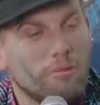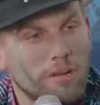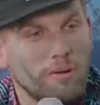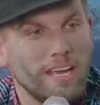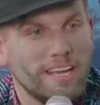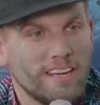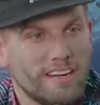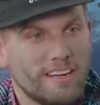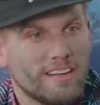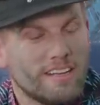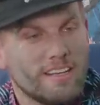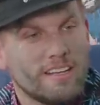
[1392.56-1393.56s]
Oui, oui.
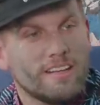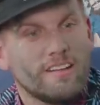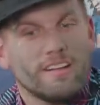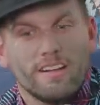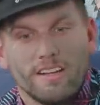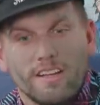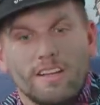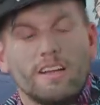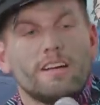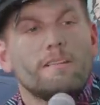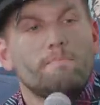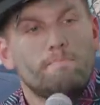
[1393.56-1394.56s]
Oui.
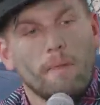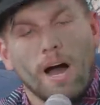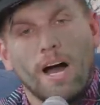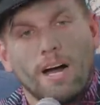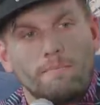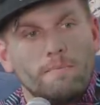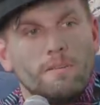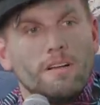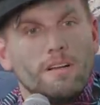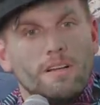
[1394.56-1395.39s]
Um,